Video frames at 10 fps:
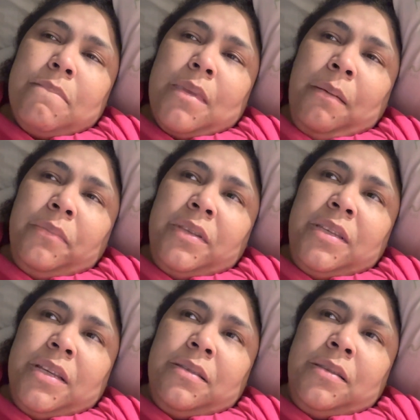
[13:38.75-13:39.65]
I'm
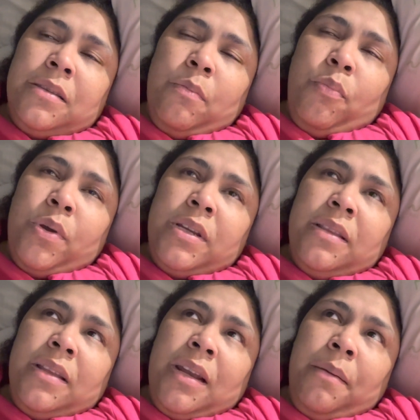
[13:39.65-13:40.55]
just
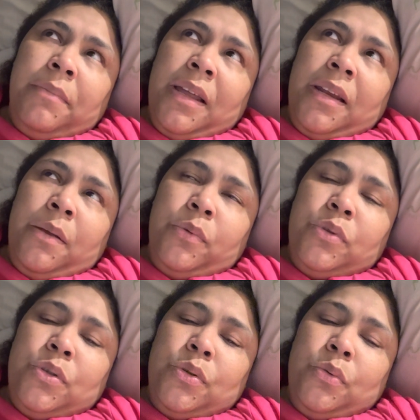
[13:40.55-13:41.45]
disappointed that I'm not able
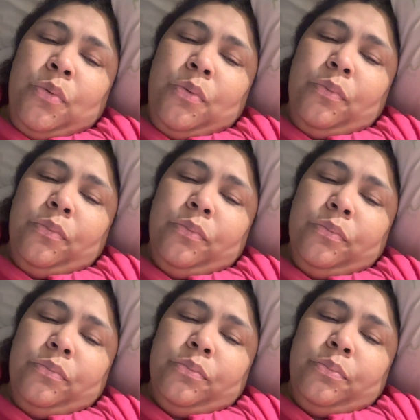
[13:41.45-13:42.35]
to
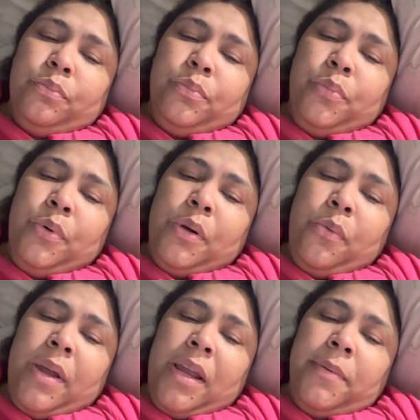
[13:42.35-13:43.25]
put
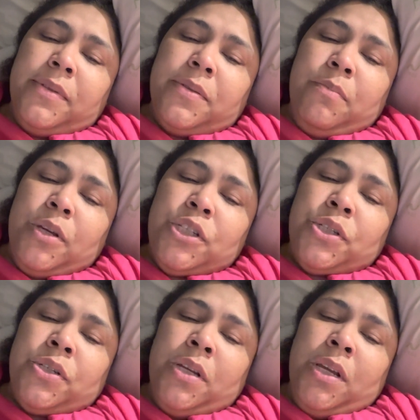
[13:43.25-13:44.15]
away as
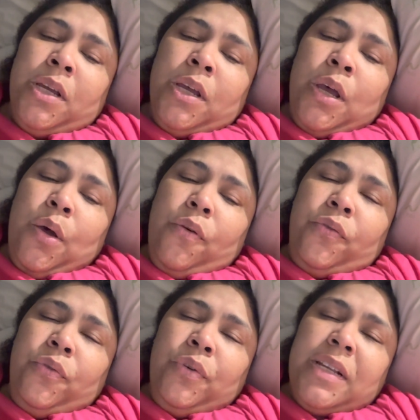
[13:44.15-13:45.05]
much
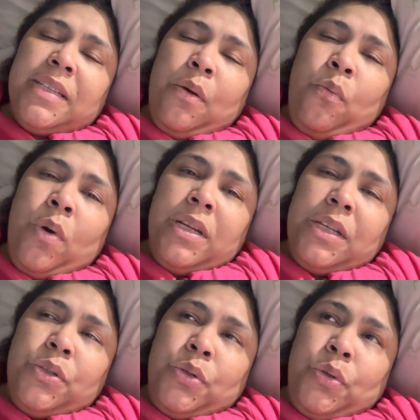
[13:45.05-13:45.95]
food as I
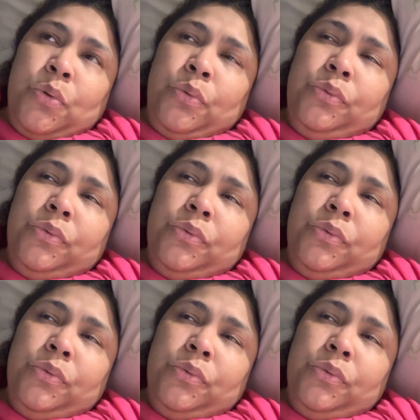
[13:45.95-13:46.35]
wanted to,